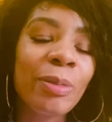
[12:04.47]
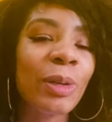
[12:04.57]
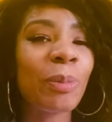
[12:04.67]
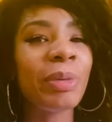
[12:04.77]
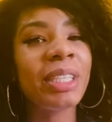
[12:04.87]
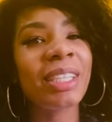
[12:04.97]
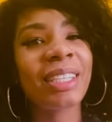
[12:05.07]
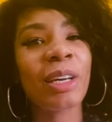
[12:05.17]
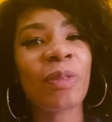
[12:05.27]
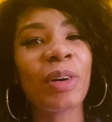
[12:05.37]
Don't beat
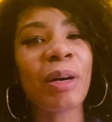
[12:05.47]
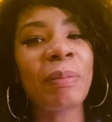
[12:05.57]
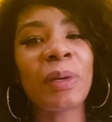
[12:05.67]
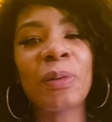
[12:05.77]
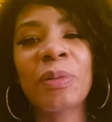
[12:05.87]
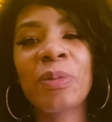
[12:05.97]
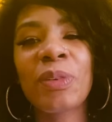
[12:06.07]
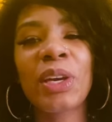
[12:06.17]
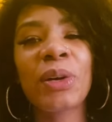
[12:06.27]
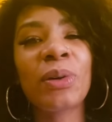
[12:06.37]
yourself up. Don't
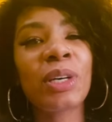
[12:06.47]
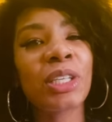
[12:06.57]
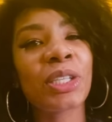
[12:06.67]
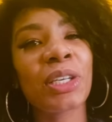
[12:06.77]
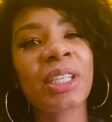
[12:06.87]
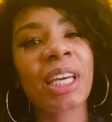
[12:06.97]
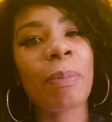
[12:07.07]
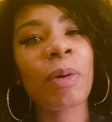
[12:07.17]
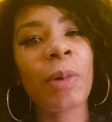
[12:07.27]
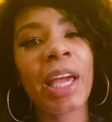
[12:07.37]
feel a certain type
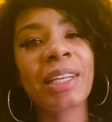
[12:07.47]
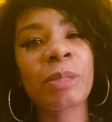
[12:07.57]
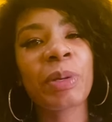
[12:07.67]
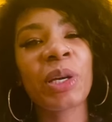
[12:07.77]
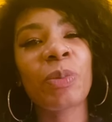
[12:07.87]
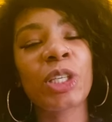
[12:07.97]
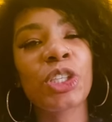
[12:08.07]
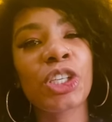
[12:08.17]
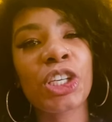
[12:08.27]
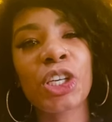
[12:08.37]
of way. Spirit wants
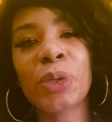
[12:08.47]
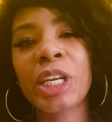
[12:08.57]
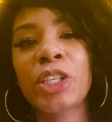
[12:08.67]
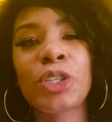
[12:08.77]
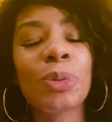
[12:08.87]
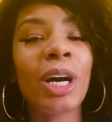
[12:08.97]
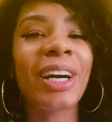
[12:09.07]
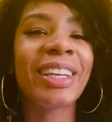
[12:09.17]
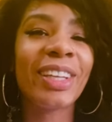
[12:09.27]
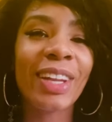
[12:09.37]
you to know that you are
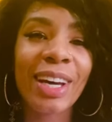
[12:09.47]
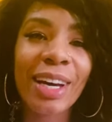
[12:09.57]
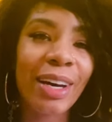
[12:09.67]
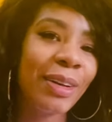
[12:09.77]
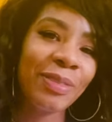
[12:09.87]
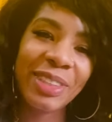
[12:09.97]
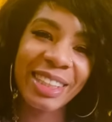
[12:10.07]
loved.